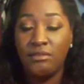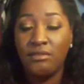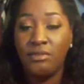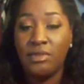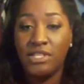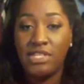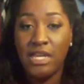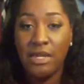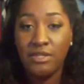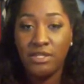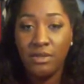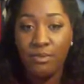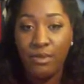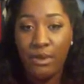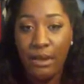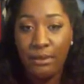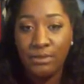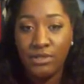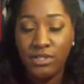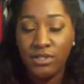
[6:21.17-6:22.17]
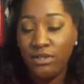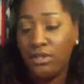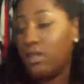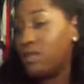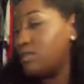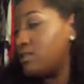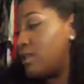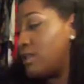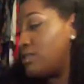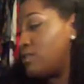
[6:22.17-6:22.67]
Which I should probably show
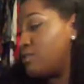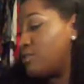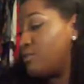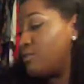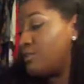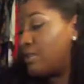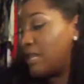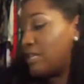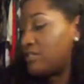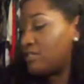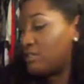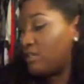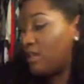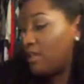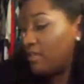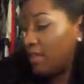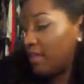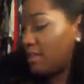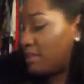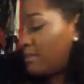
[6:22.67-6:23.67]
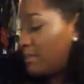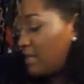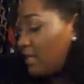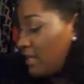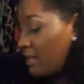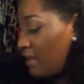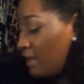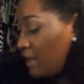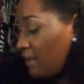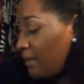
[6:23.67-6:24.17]
y'all that too. But I'll show y'all that in a
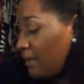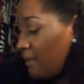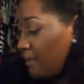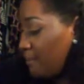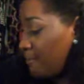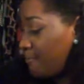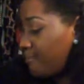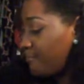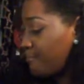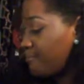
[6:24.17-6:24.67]
minute. Um,